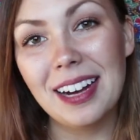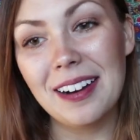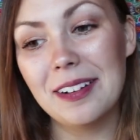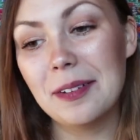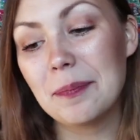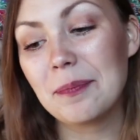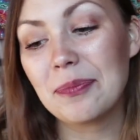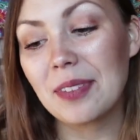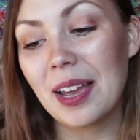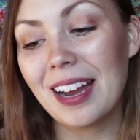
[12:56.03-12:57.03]
Um,
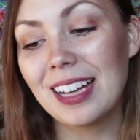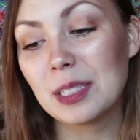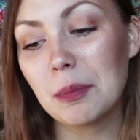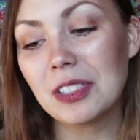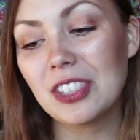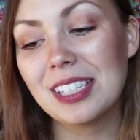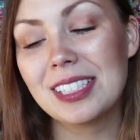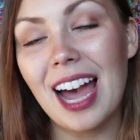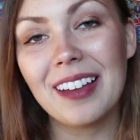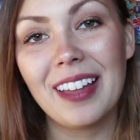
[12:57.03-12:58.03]
as much
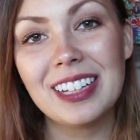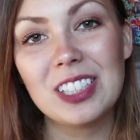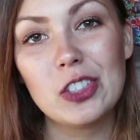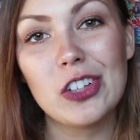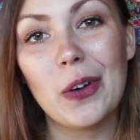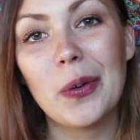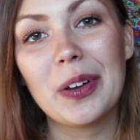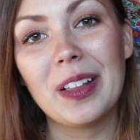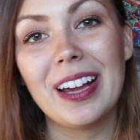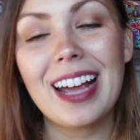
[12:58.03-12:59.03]
as I like to
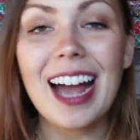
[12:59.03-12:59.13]
joke, like,